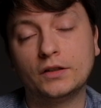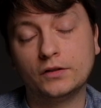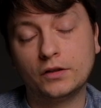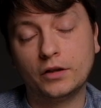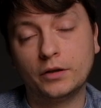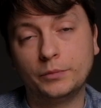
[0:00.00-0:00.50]

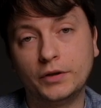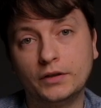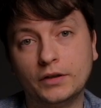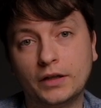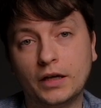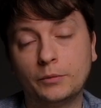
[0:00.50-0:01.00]
of the company
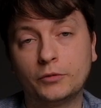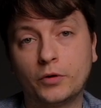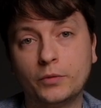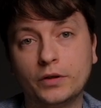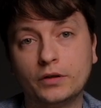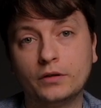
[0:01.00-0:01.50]
that kept
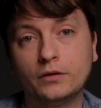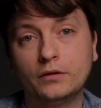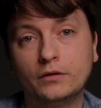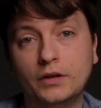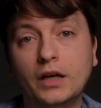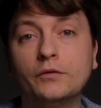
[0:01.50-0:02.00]
growing.
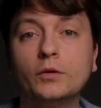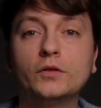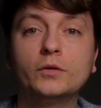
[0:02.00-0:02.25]
They have also